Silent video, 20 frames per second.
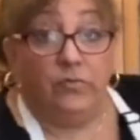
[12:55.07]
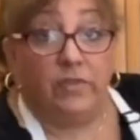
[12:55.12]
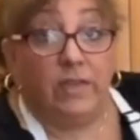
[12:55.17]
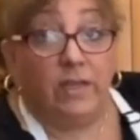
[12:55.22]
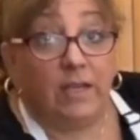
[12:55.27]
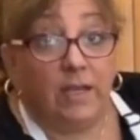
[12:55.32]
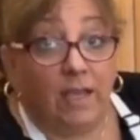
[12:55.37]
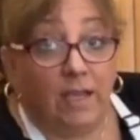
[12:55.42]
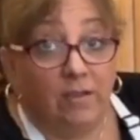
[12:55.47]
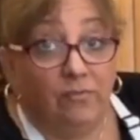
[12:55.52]

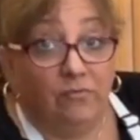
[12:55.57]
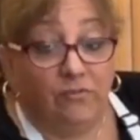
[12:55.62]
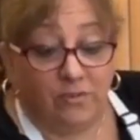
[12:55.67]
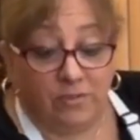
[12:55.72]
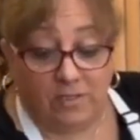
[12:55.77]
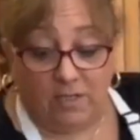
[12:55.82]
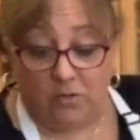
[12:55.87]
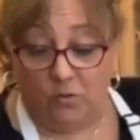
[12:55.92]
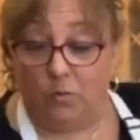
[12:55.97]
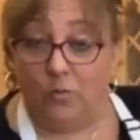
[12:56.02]
Move the knife
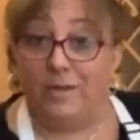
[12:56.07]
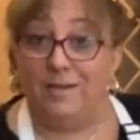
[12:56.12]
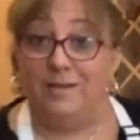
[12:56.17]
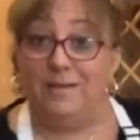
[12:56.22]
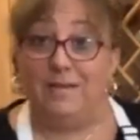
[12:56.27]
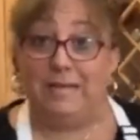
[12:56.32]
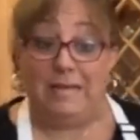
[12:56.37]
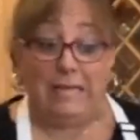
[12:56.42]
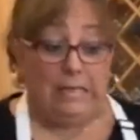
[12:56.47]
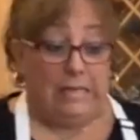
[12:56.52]
because I don't
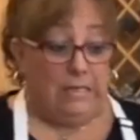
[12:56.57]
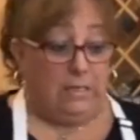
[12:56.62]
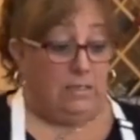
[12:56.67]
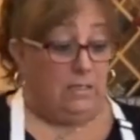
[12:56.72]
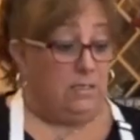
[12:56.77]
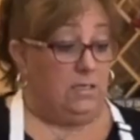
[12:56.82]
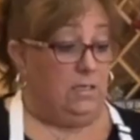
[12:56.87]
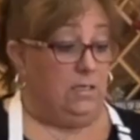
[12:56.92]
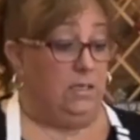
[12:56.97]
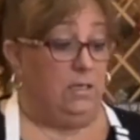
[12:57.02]
want to knead
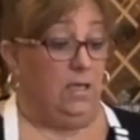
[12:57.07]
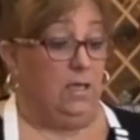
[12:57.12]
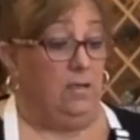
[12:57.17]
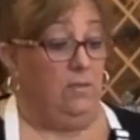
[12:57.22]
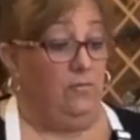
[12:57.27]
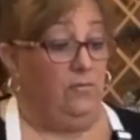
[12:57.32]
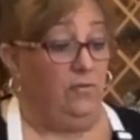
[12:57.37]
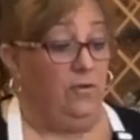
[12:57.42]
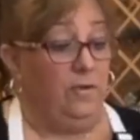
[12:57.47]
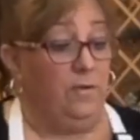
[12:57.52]
into the
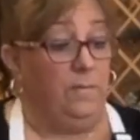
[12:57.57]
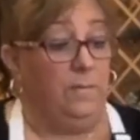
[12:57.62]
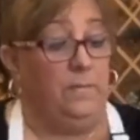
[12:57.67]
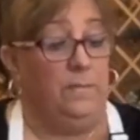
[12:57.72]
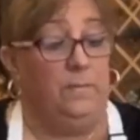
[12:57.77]
knife.